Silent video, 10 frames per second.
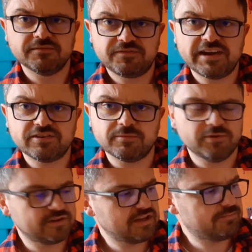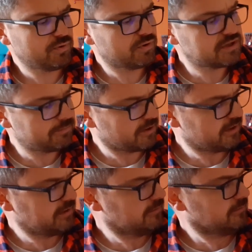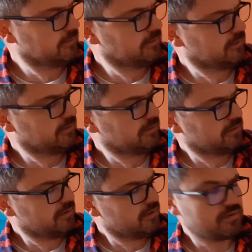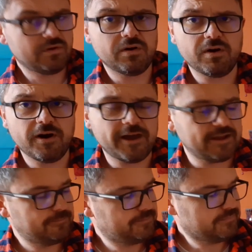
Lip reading: fed-up looking porcupine. "Oi!"